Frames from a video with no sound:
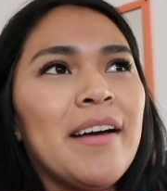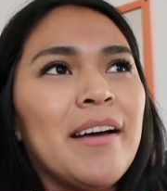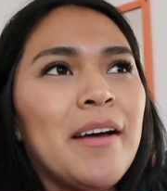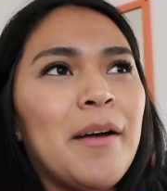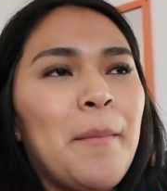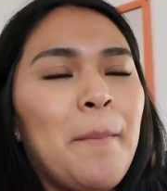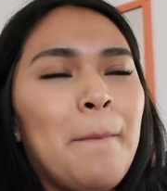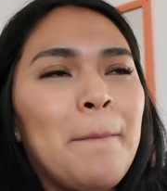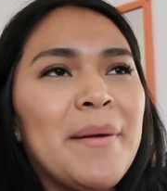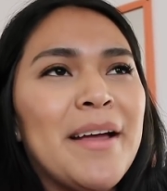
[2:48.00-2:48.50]

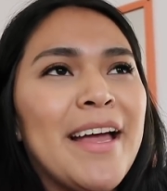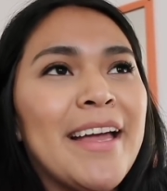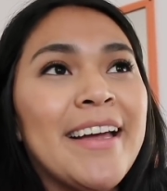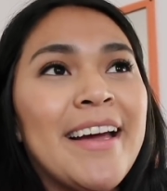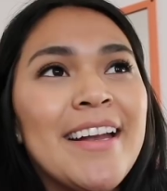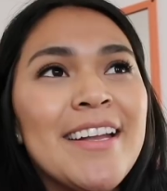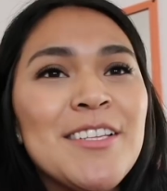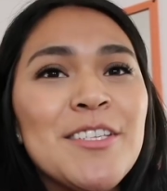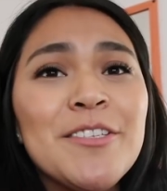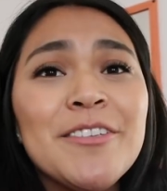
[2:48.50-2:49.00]
um, but I
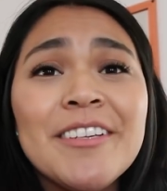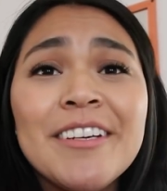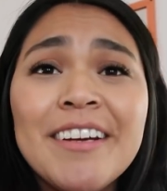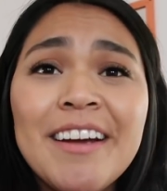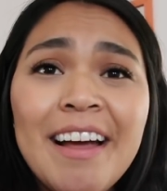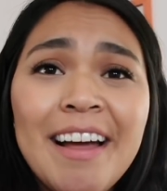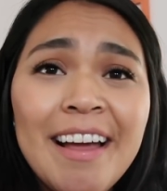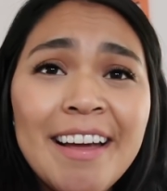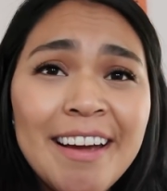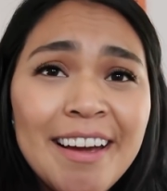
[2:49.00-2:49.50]
got into
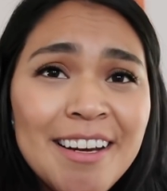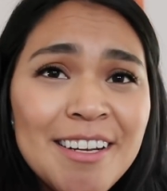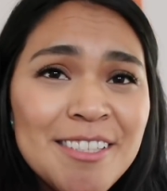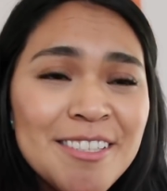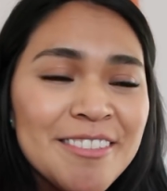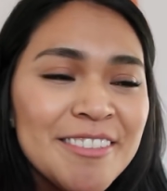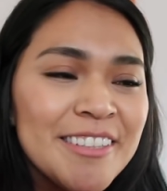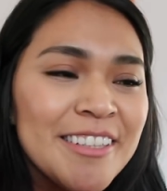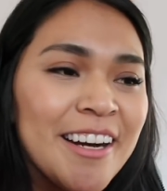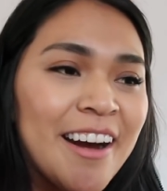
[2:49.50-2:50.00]
I got
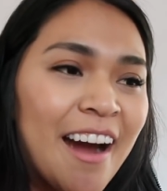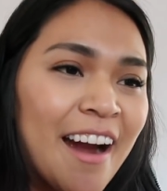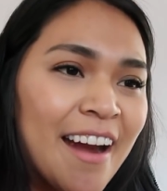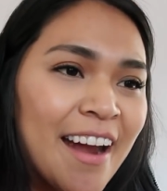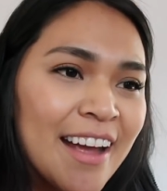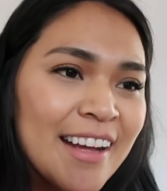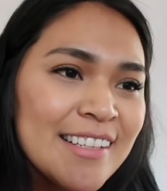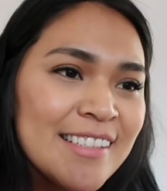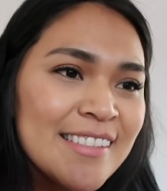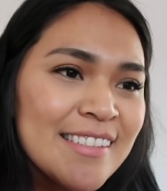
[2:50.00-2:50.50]
into a car
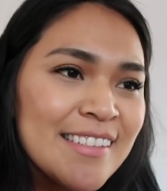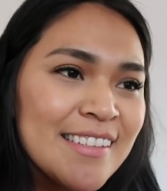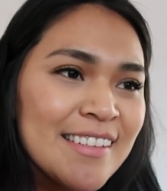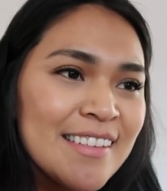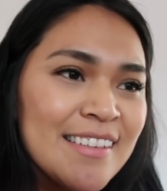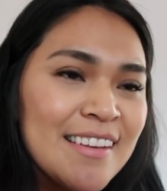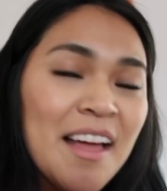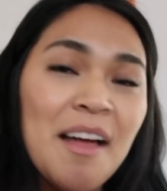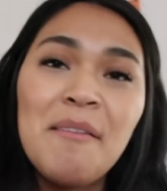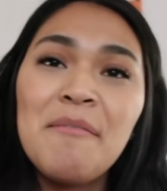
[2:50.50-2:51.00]

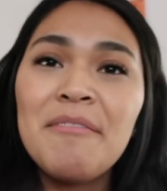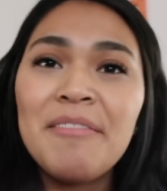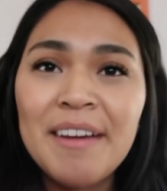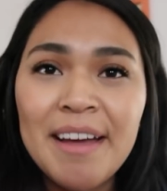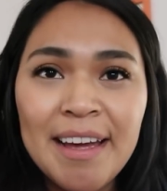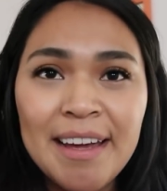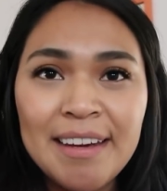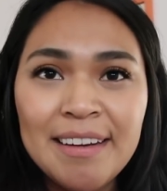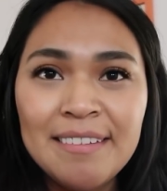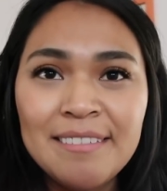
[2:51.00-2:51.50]
accident. I'm
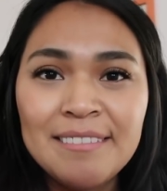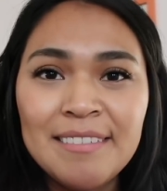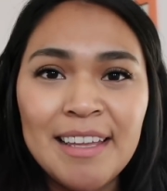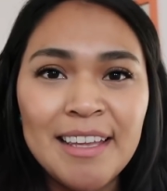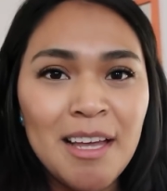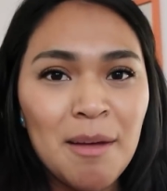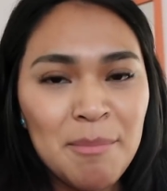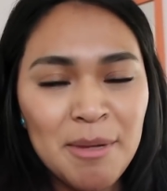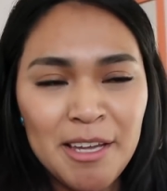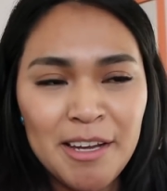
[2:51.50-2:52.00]
fine,
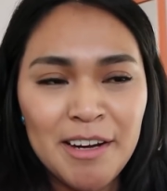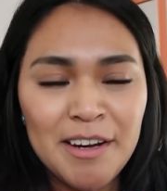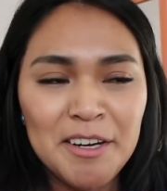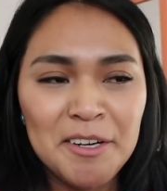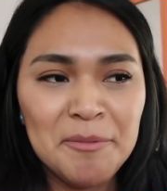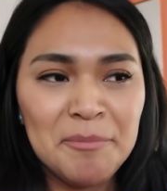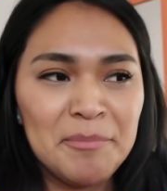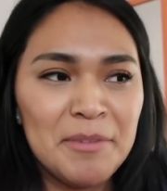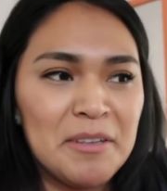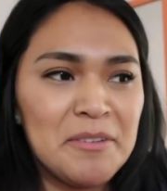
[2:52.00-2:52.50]
like I'm here.